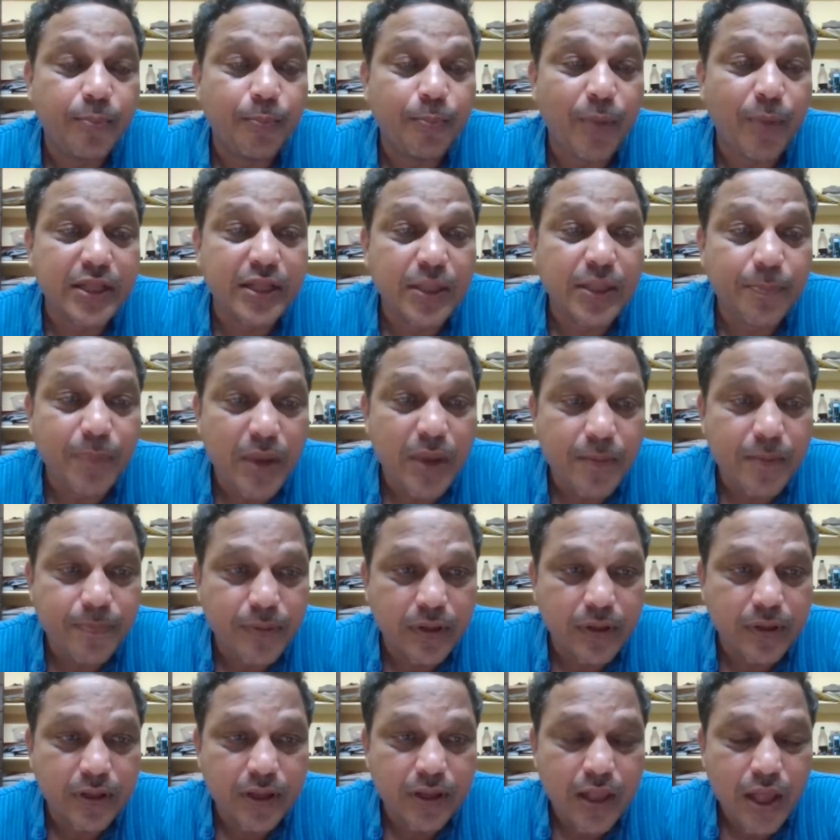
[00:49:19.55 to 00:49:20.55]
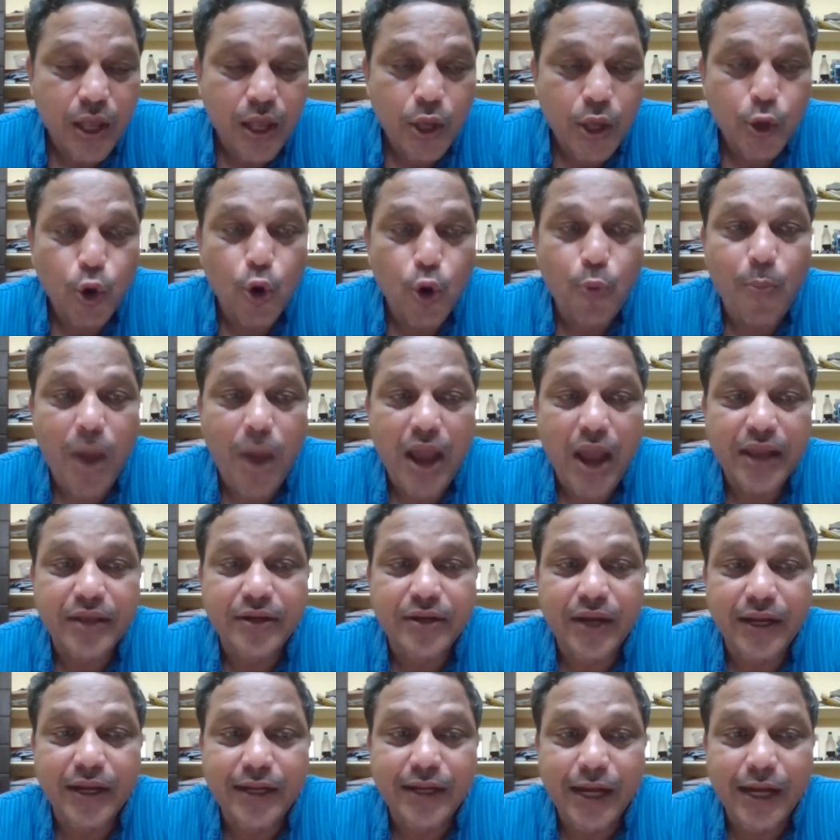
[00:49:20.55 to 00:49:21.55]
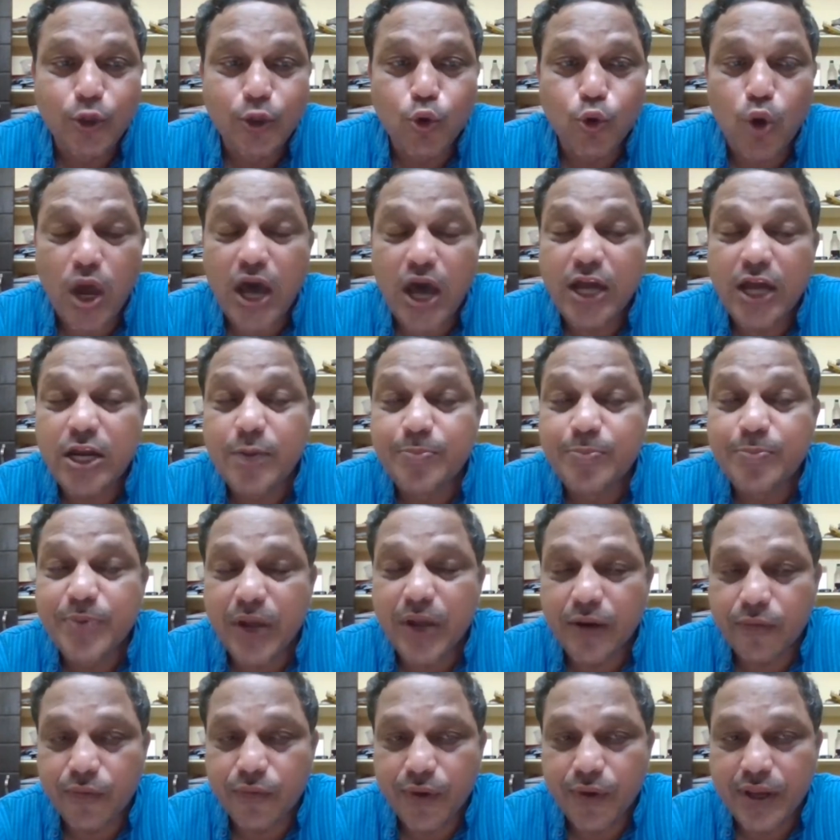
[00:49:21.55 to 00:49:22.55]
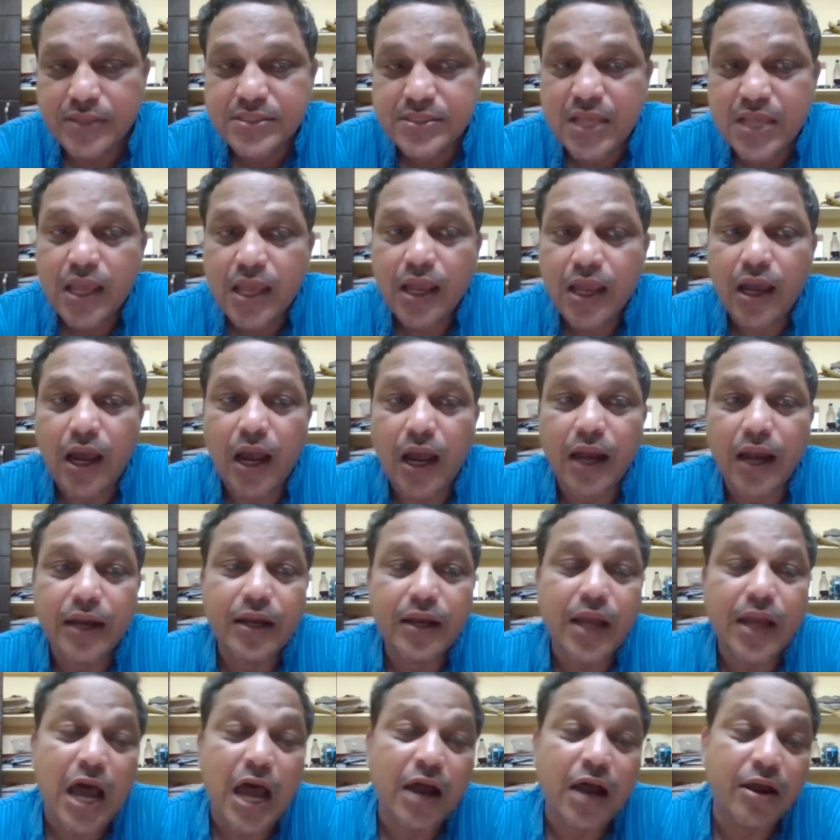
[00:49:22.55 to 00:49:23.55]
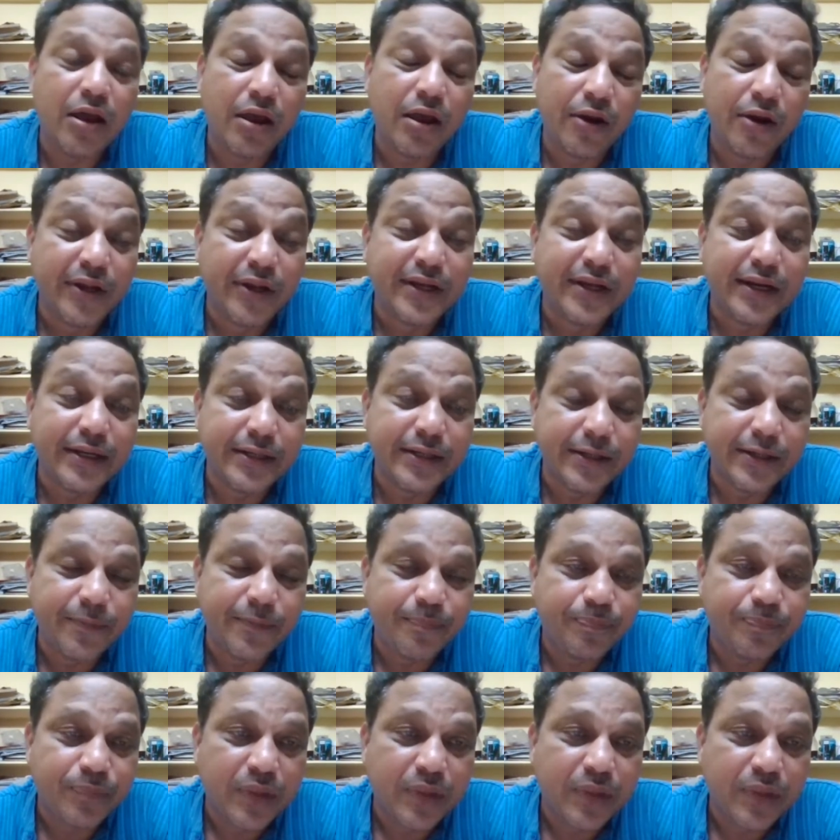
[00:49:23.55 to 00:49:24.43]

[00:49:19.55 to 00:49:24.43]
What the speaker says: the people who migrated to Arab countries and are returned.